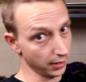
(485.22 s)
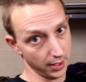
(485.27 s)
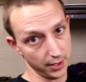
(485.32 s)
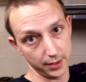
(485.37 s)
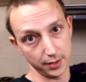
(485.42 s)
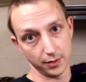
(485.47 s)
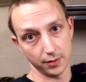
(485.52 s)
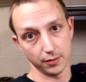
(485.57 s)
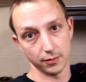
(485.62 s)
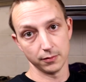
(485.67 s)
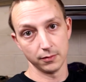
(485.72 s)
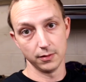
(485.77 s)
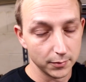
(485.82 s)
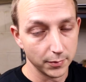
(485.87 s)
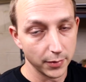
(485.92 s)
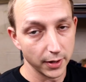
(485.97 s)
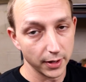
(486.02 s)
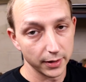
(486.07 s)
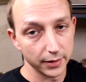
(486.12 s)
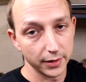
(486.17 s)
I know,
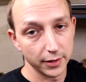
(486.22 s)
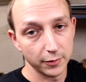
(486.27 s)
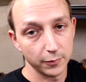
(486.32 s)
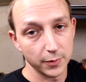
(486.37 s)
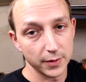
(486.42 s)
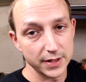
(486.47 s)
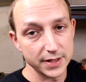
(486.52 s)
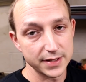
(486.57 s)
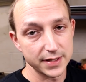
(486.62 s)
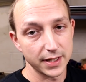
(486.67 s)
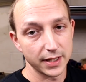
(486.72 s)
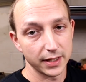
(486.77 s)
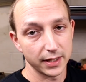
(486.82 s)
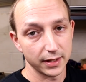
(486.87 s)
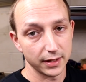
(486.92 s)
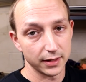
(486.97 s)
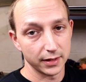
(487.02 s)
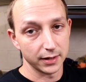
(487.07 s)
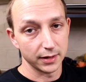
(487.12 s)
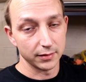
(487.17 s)
but it was
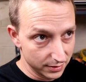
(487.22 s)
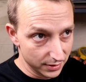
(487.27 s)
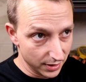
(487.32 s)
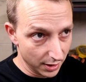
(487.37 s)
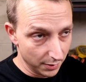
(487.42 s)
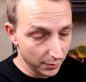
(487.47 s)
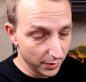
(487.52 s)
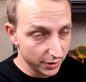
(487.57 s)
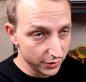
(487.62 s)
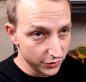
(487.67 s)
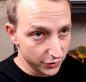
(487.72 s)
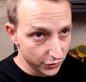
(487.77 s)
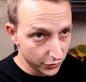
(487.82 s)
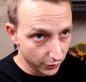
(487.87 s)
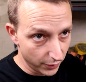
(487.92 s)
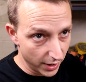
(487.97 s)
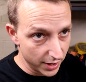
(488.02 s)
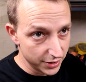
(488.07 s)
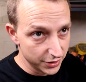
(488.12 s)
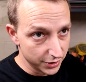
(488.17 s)
a
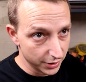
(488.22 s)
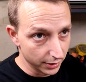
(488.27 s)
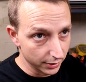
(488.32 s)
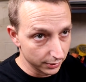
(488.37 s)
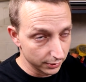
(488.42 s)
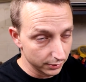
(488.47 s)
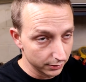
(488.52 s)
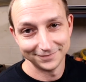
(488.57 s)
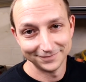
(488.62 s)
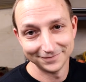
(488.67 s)
demonstration